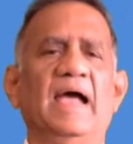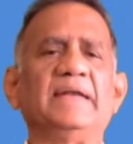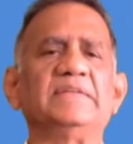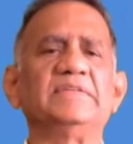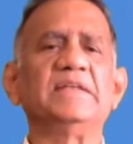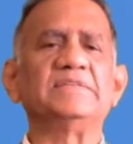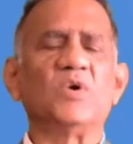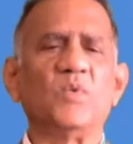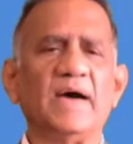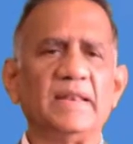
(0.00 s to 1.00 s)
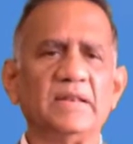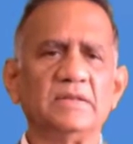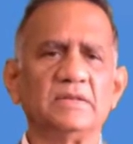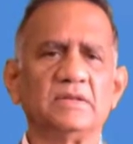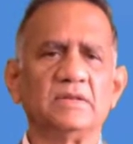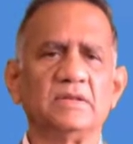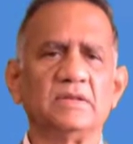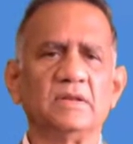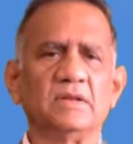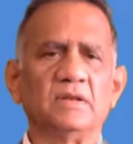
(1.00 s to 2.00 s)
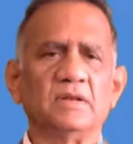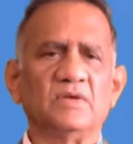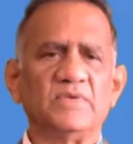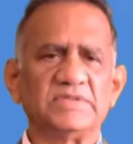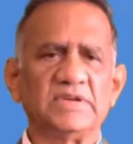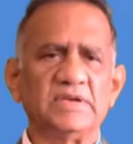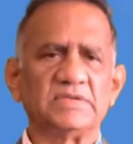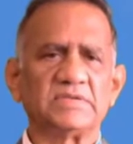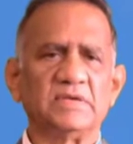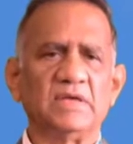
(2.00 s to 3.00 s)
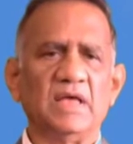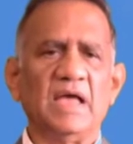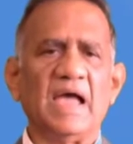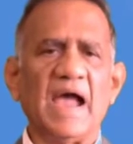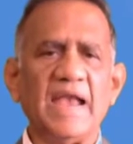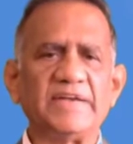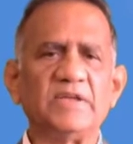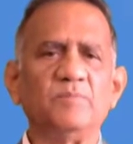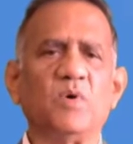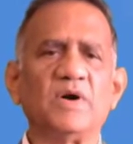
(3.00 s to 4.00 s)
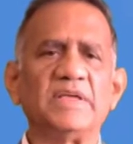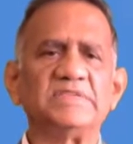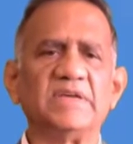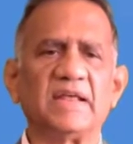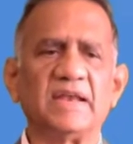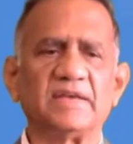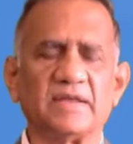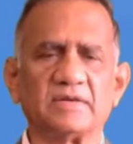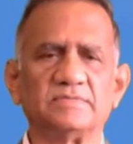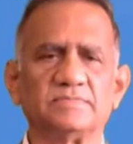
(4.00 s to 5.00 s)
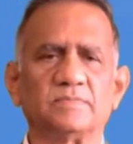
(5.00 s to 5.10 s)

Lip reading: Antigen is the one which is antibody generator.